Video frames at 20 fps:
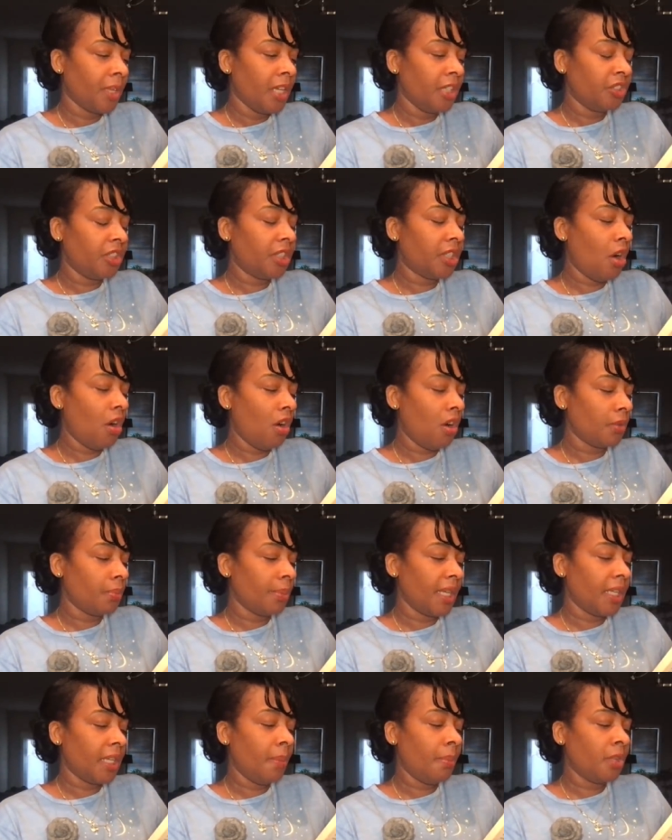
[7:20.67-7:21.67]
She
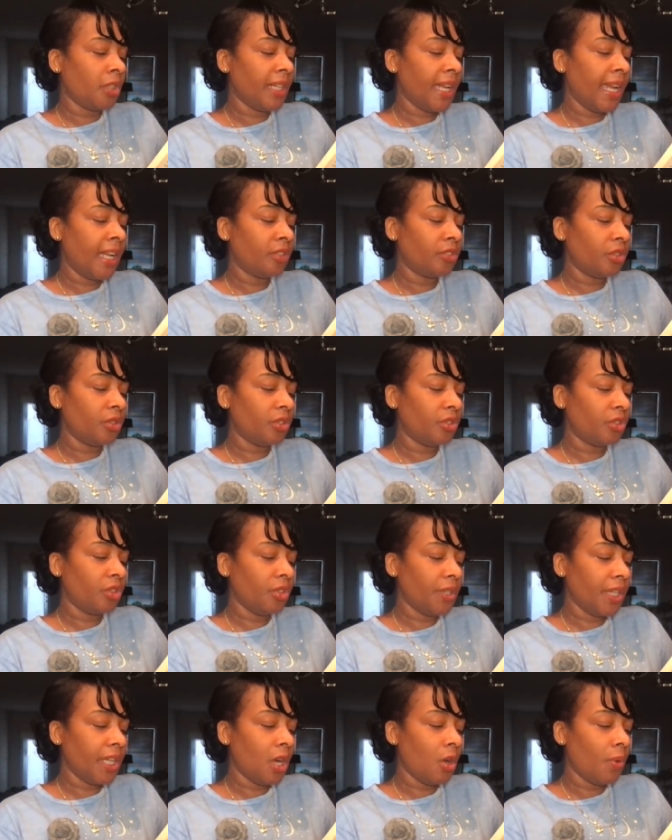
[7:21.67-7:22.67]
called me, come on down to the
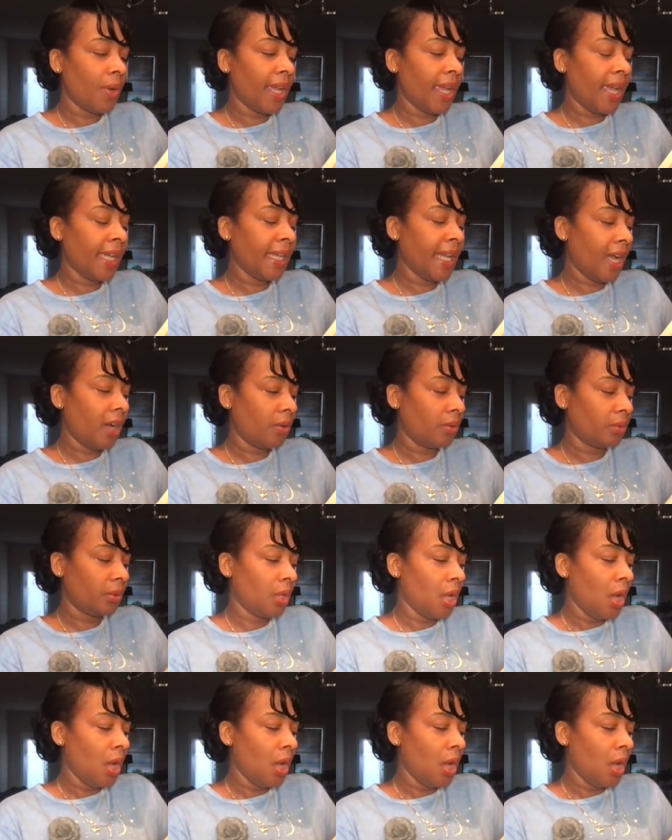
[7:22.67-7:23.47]
studio and hang out.